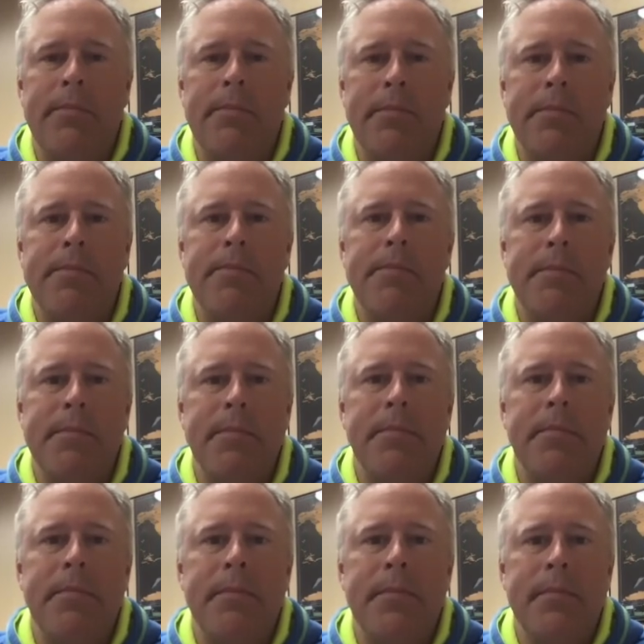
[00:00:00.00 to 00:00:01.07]

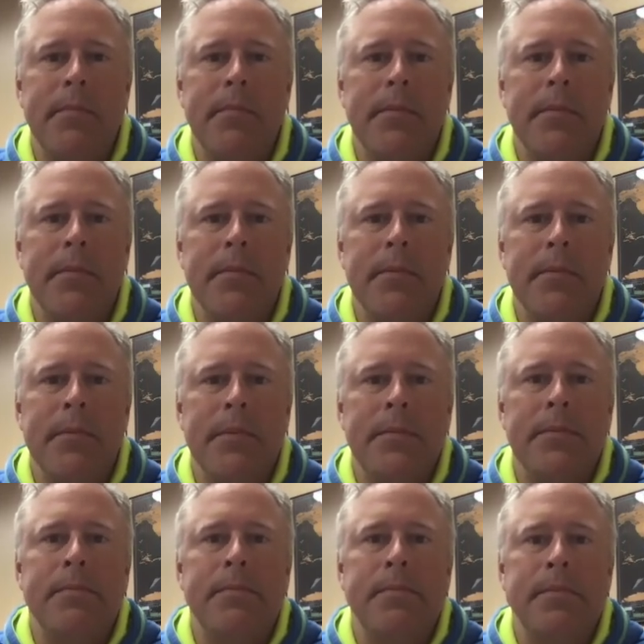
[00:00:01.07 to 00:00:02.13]

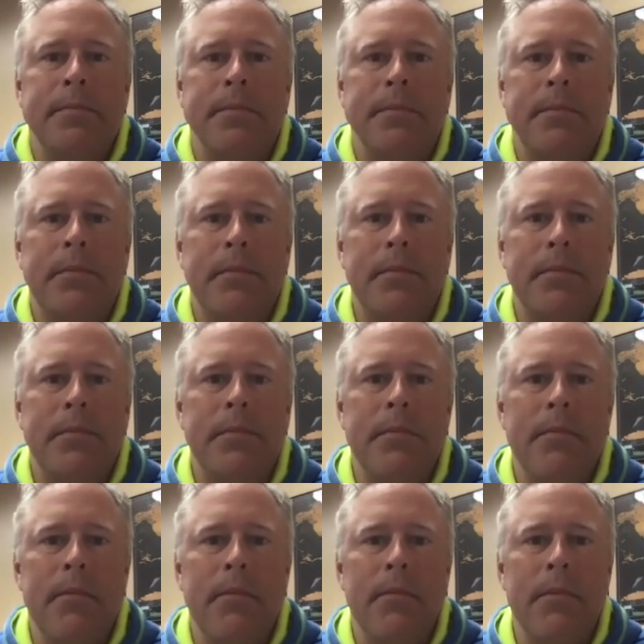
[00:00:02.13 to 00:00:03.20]

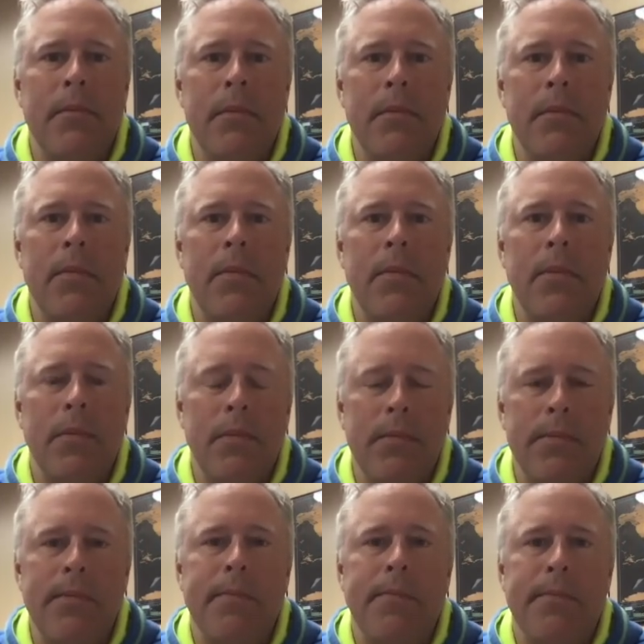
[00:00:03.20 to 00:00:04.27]

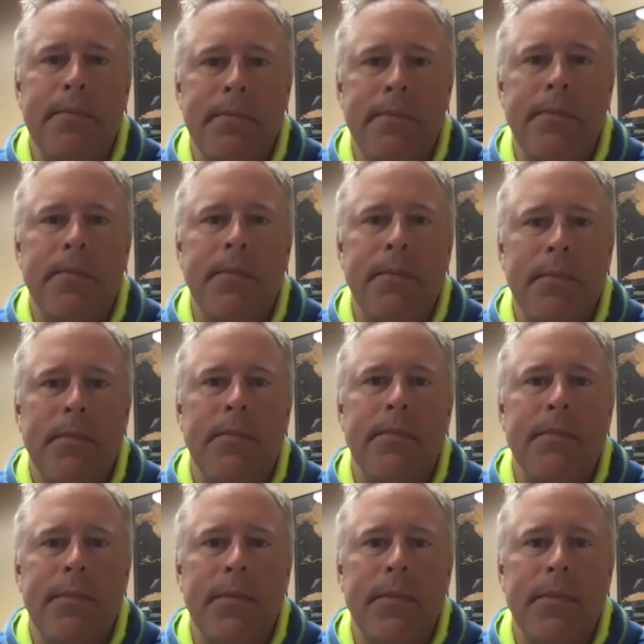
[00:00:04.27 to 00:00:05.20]
(not speaking)